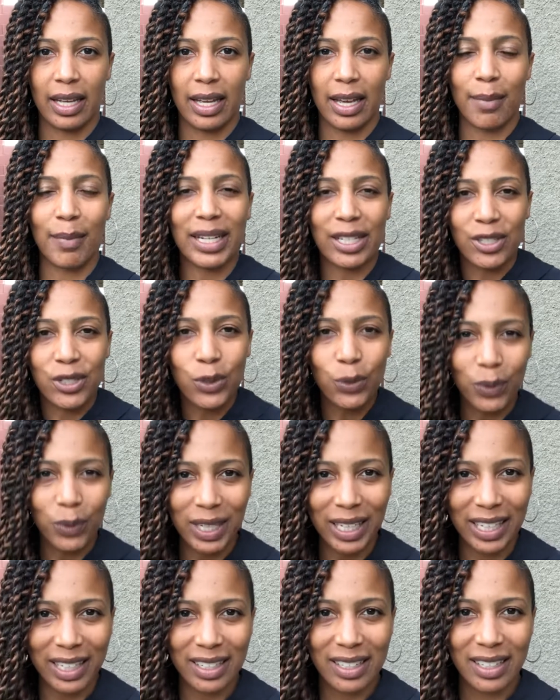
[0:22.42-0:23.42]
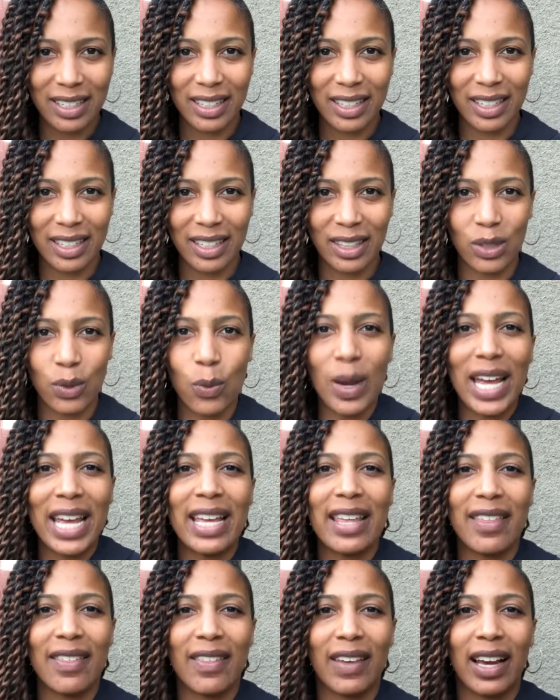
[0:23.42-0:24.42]
am I doing it the
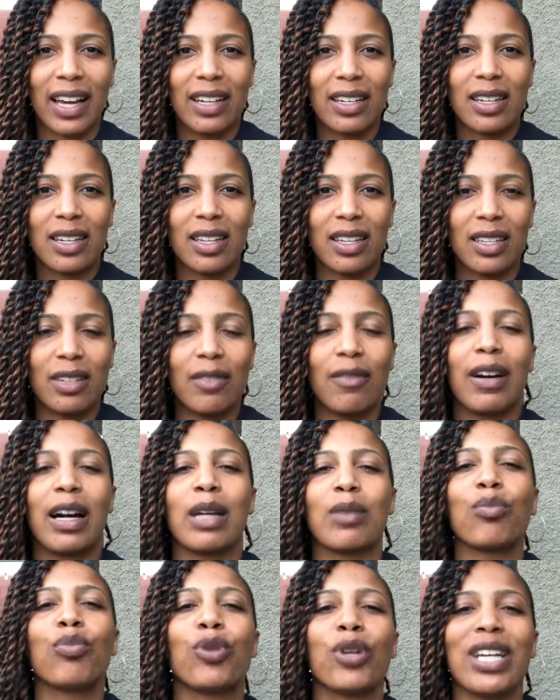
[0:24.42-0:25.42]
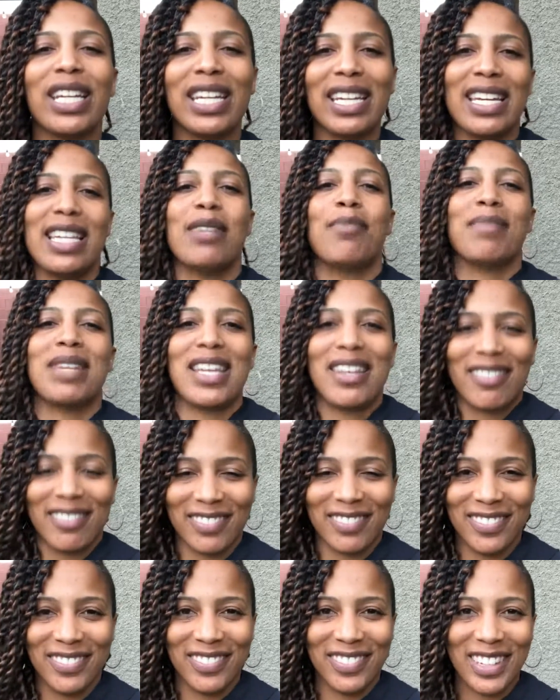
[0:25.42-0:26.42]
way that the divine put it in me?
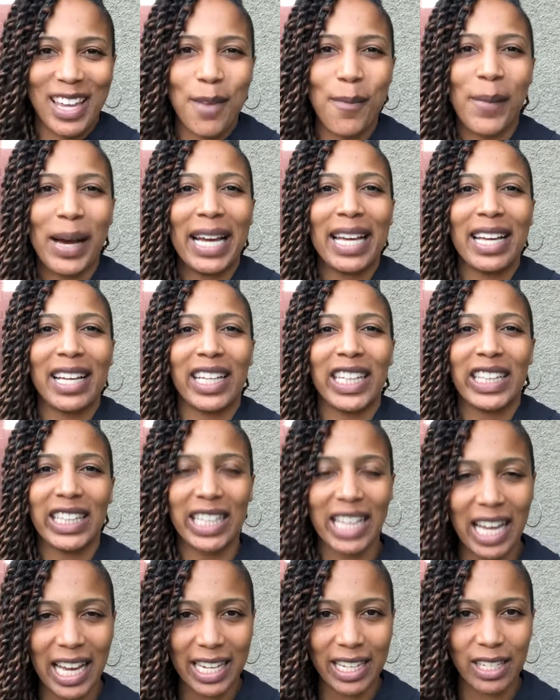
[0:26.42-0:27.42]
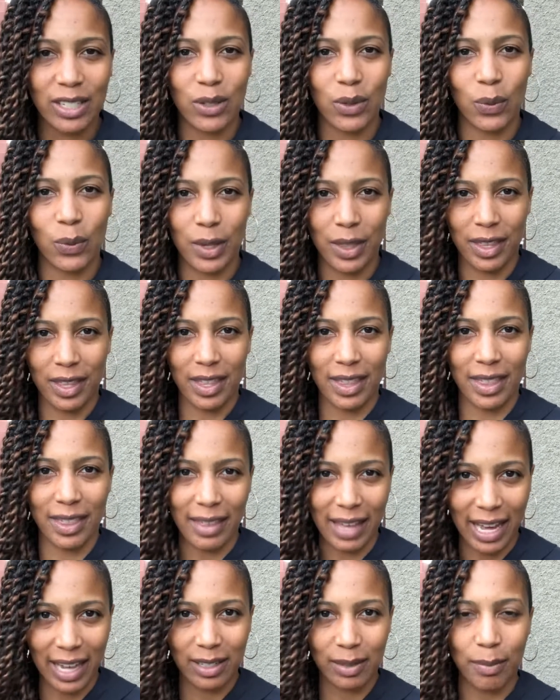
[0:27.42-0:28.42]
Am I aligned with
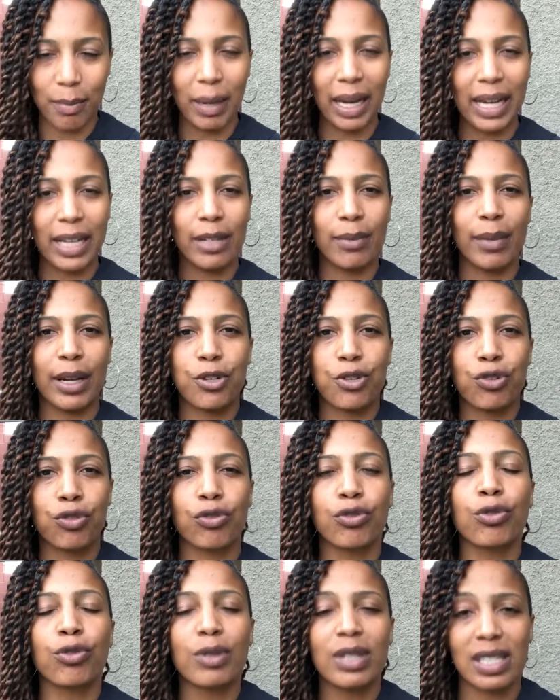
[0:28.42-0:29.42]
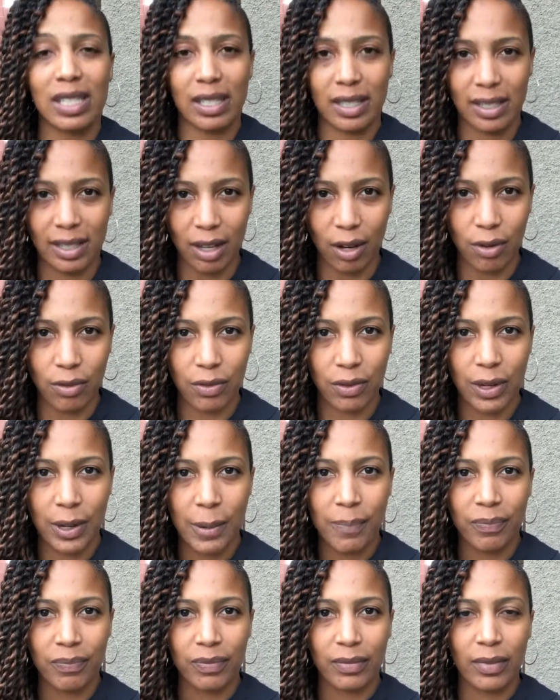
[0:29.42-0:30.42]
that, my truest self?
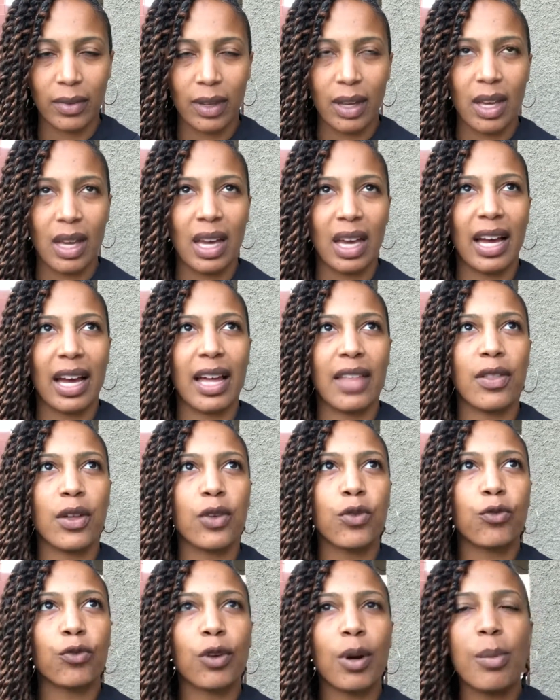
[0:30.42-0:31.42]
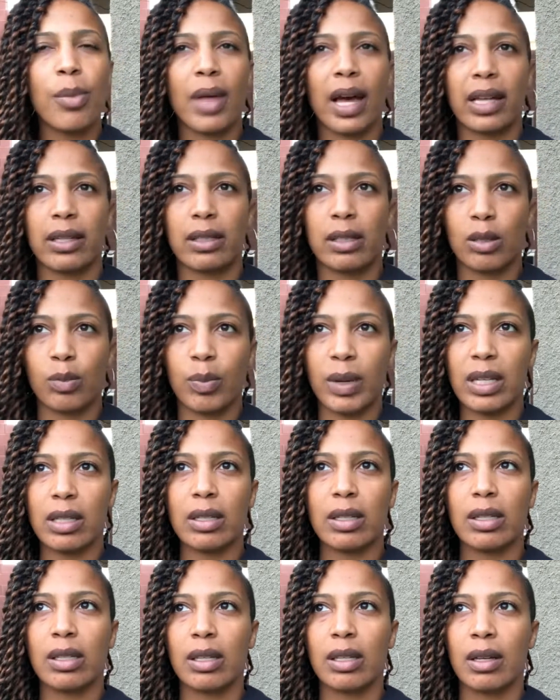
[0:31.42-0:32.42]
And then from that
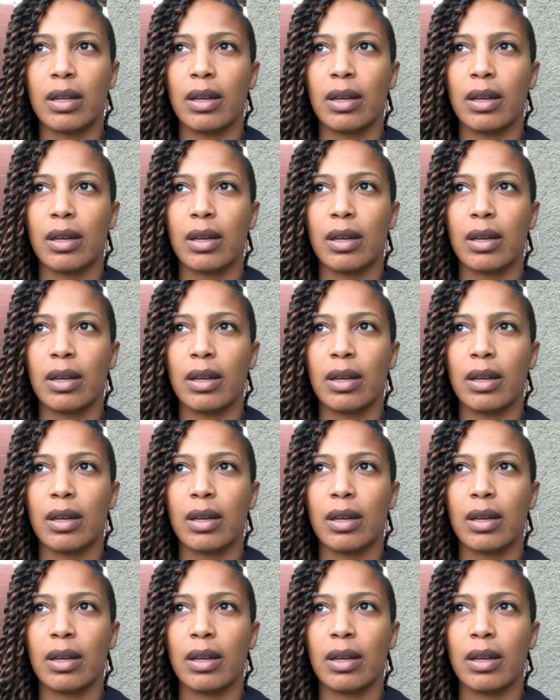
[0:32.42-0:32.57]
space